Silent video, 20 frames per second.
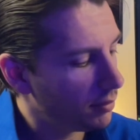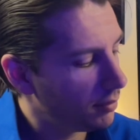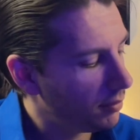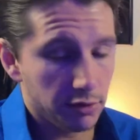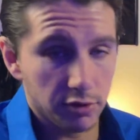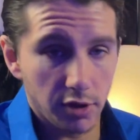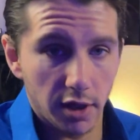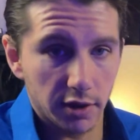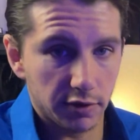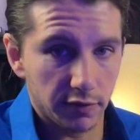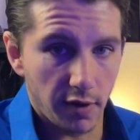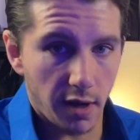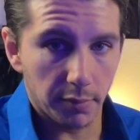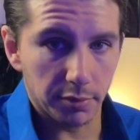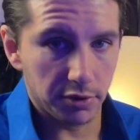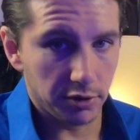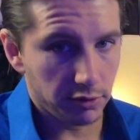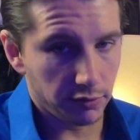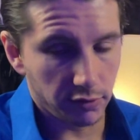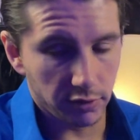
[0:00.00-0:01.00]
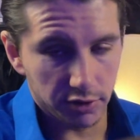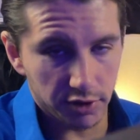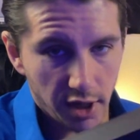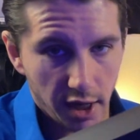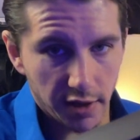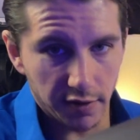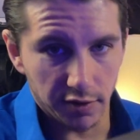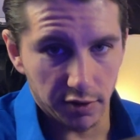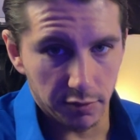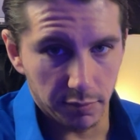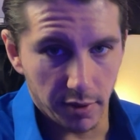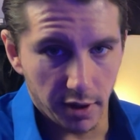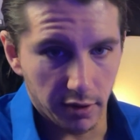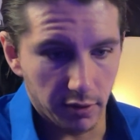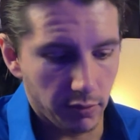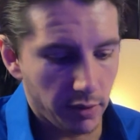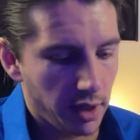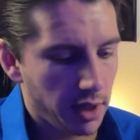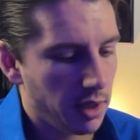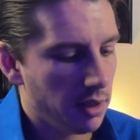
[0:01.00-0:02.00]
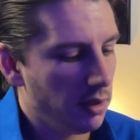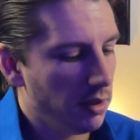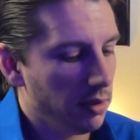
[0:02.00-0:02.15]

There's lots of options for sizes, by the way.